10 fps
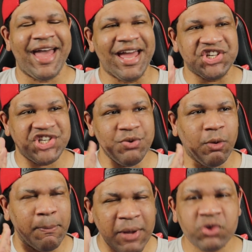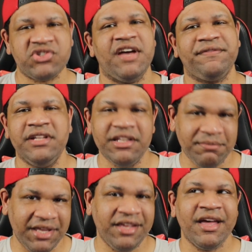and she will most definitely
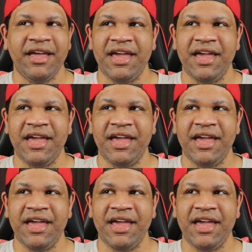be